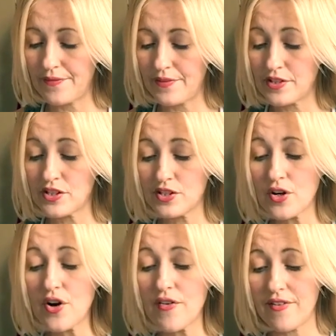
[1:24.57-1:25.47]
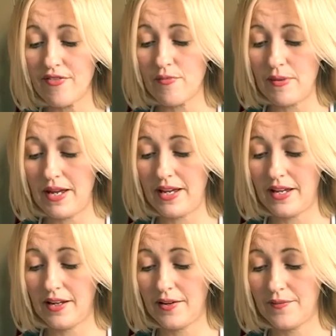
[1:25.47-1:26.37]
the story for
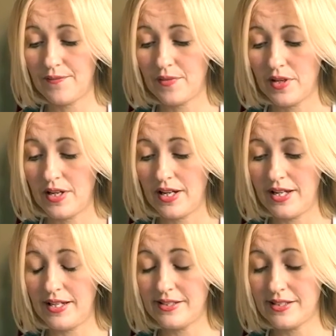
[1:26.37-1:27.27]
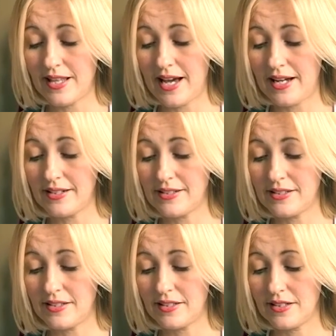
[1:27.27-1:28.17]
me is
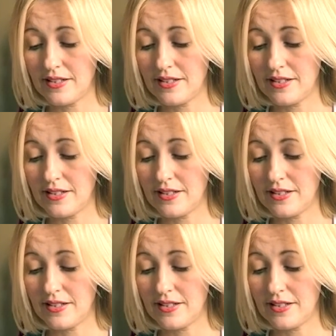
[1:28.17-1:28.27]
that